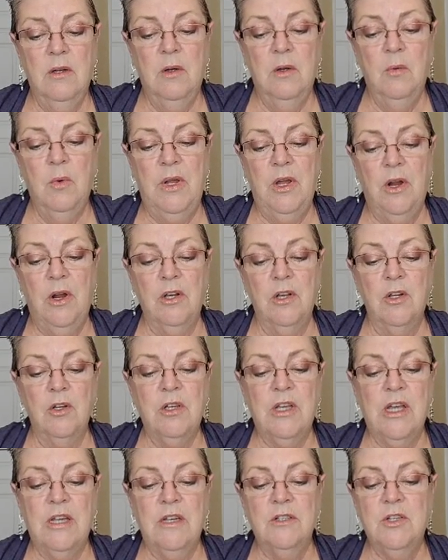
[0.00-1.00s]
We are
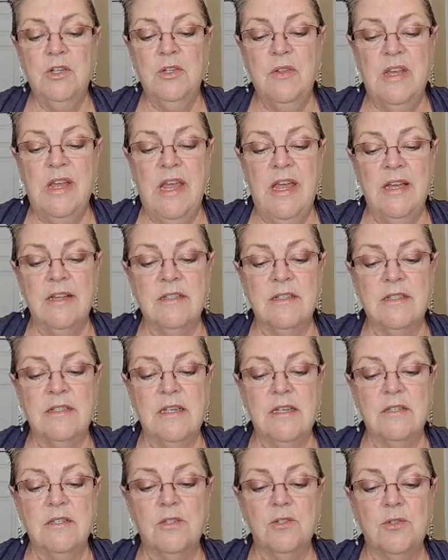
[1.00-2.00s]
looking to the
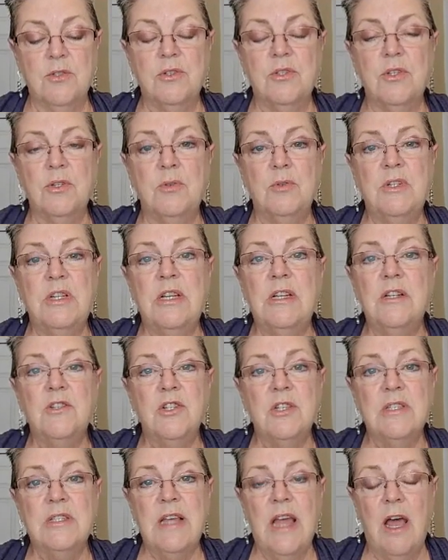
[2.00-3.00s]
ancestors who teach
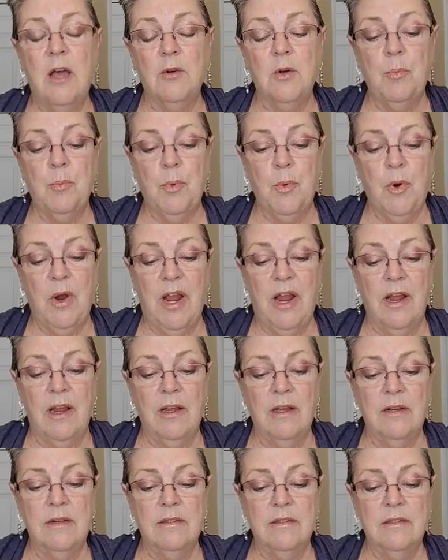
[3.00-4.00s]
us how to
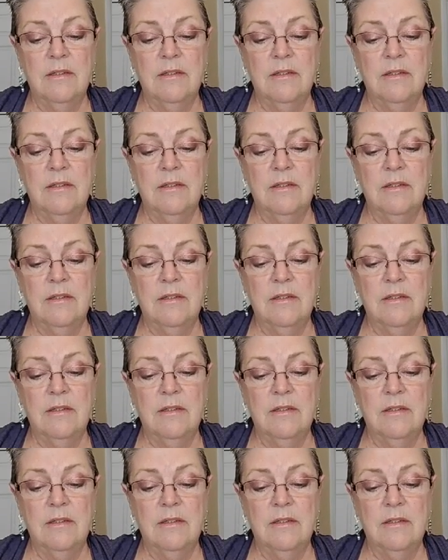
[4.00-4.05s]
pray,